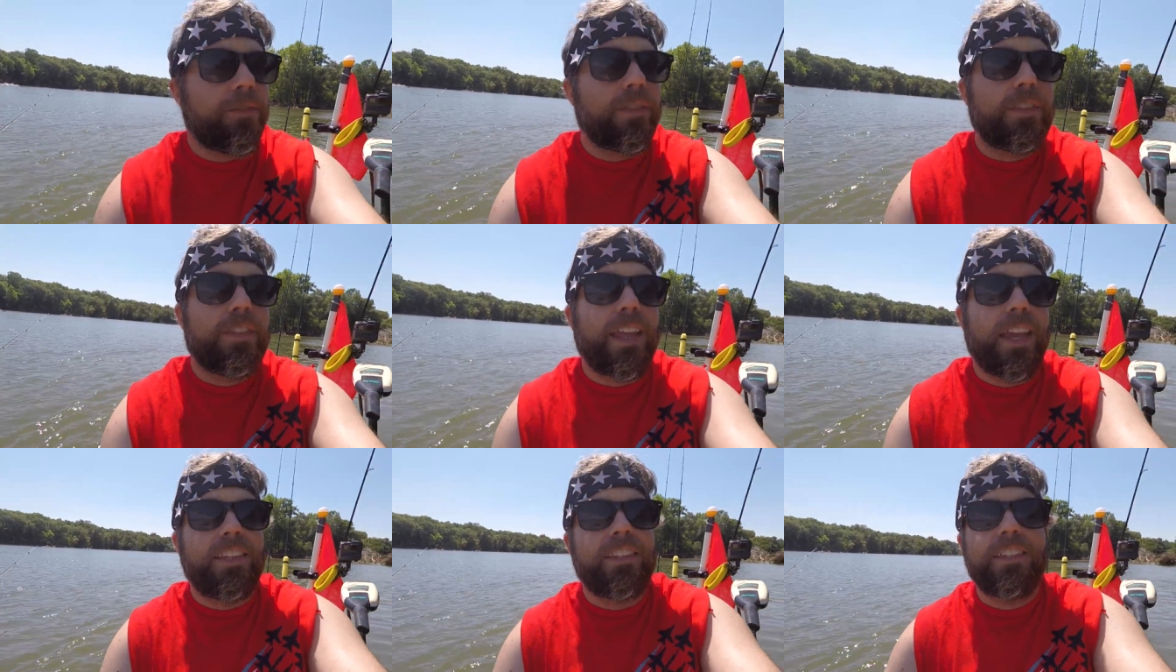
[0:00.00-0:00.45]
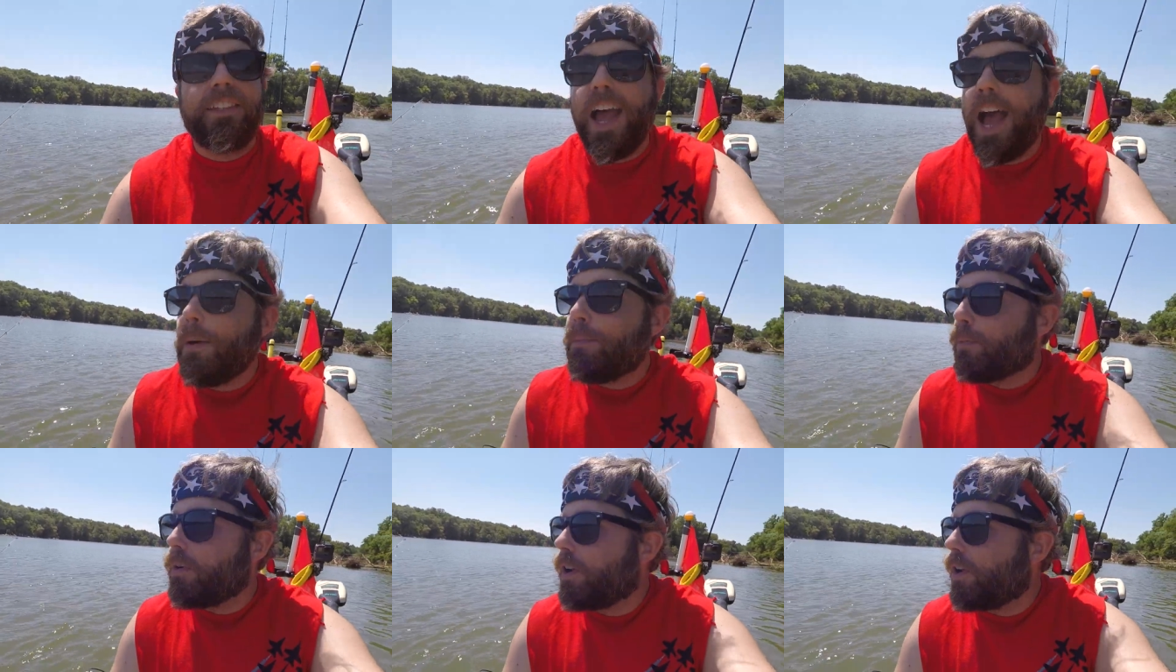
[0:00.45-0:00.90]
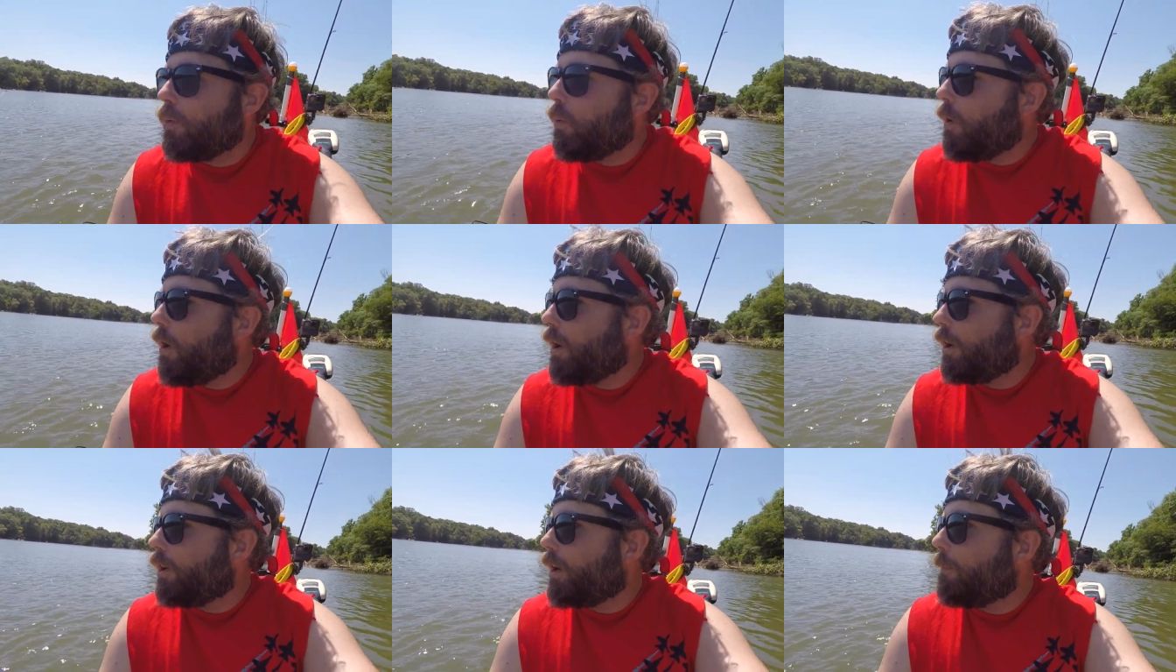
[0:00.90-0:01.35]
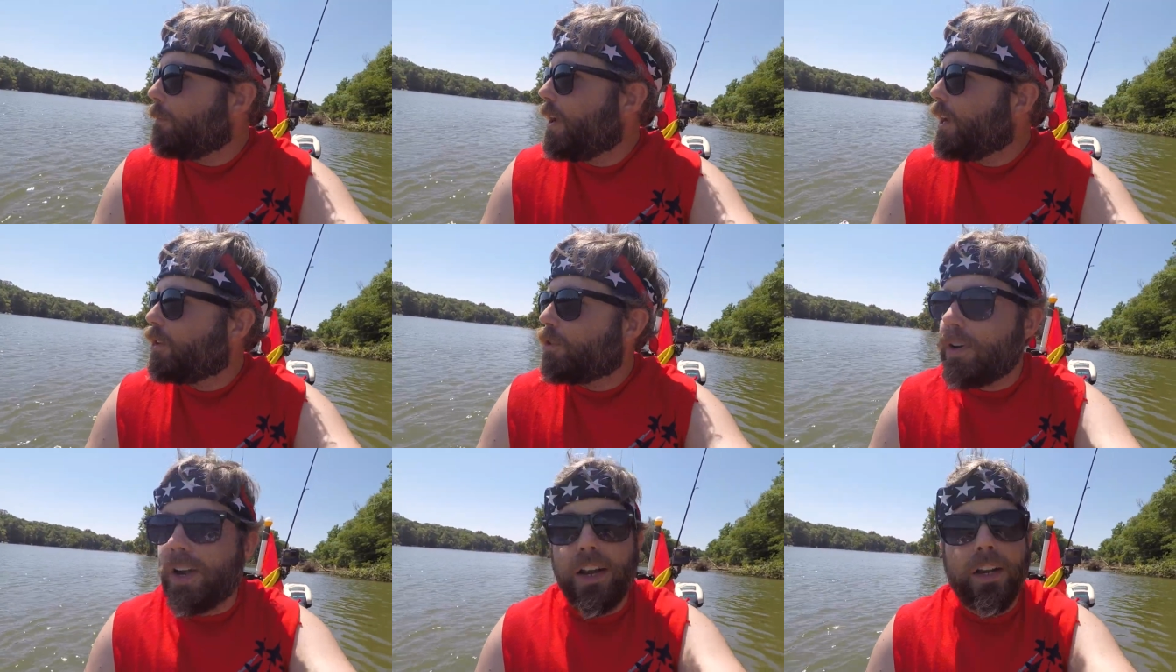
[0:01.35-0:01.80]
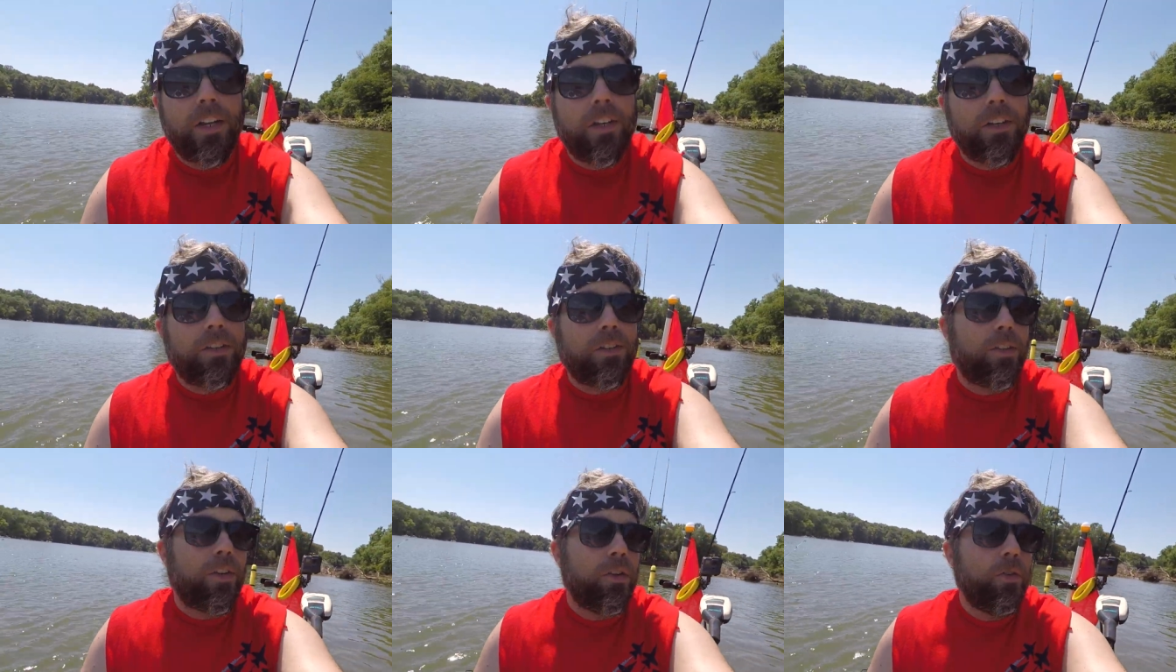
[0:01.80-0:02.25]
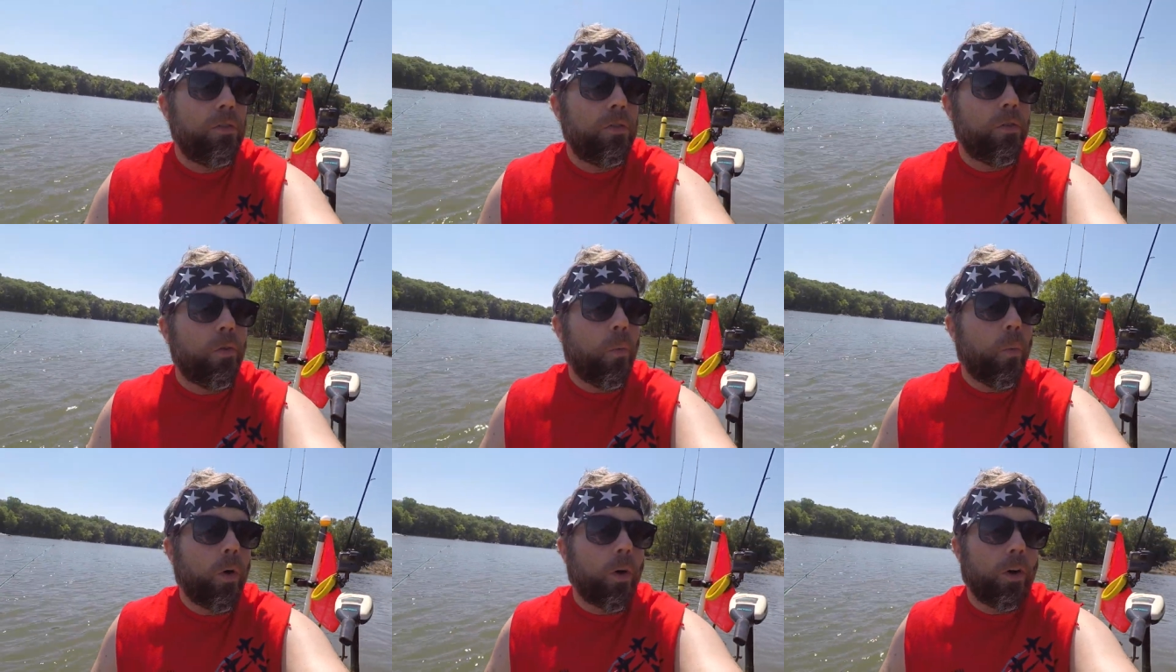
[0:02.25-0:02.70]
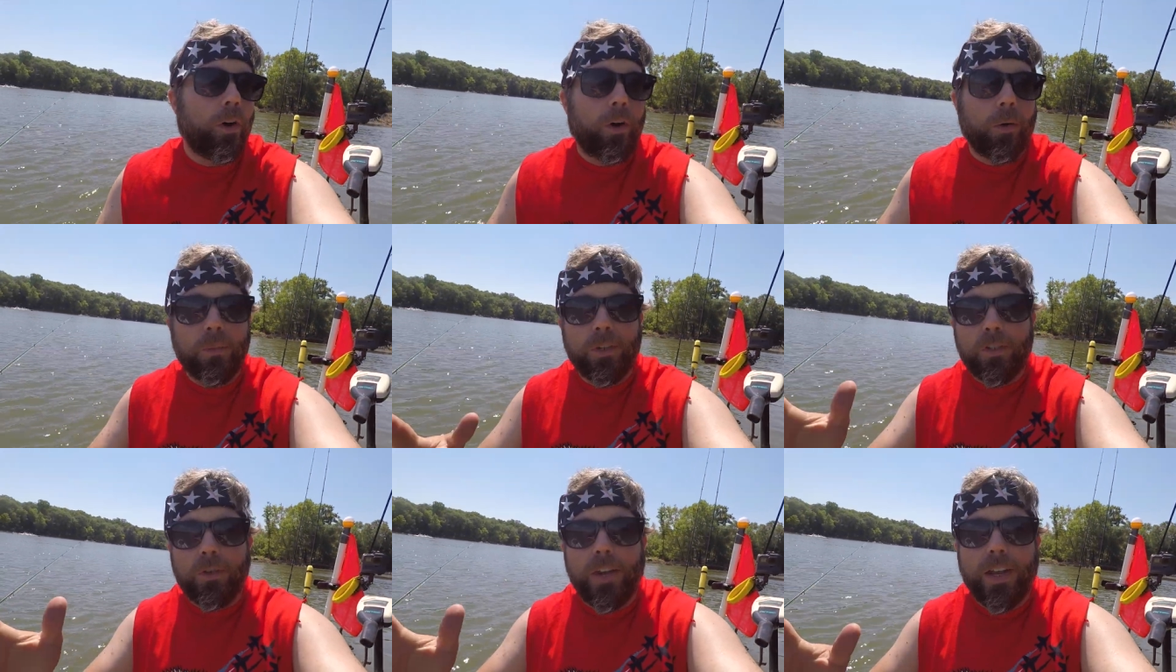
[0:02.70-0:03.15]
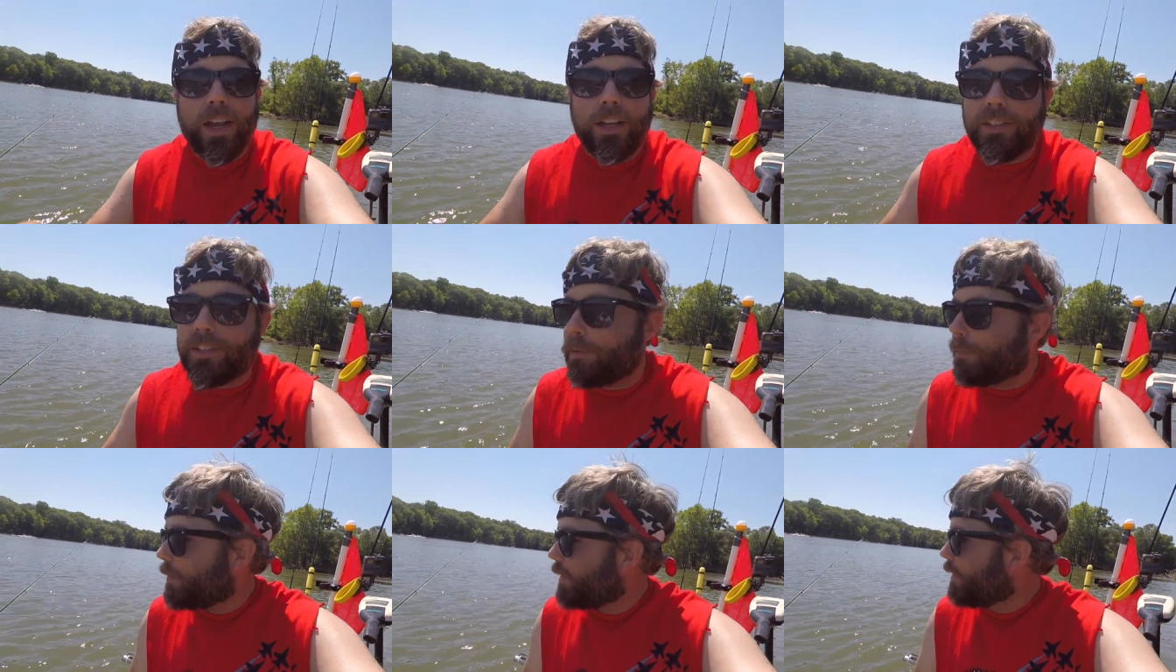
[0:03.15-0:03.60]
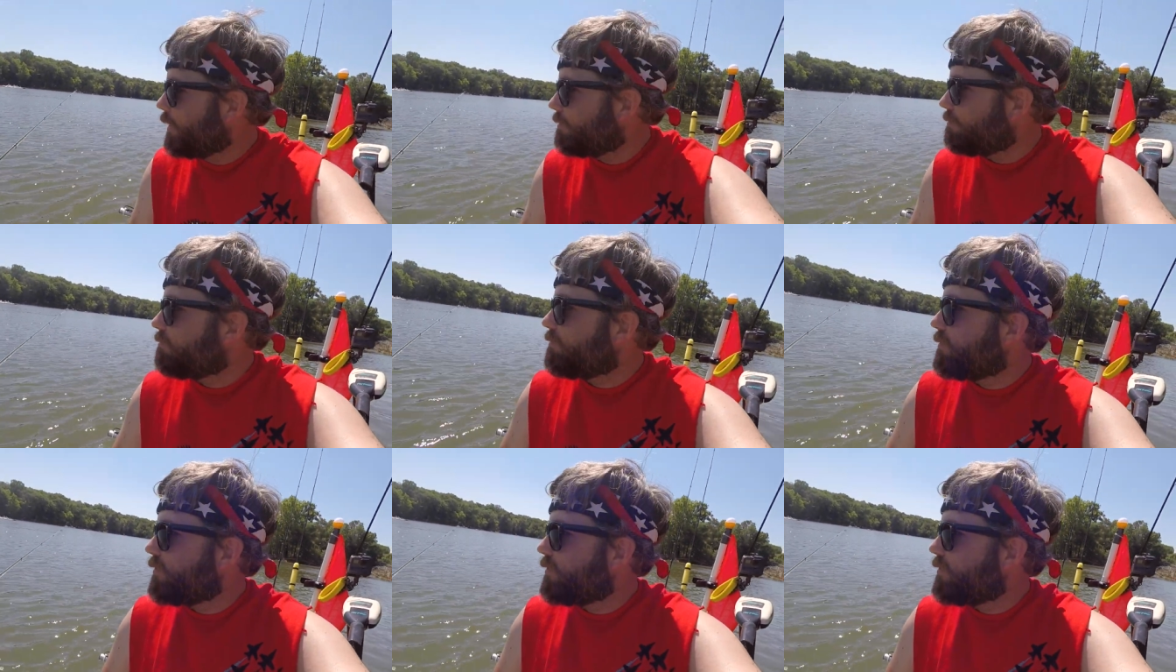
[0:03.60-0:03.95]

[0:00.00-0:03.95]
they stop running water, I may try to do the worm just so I got something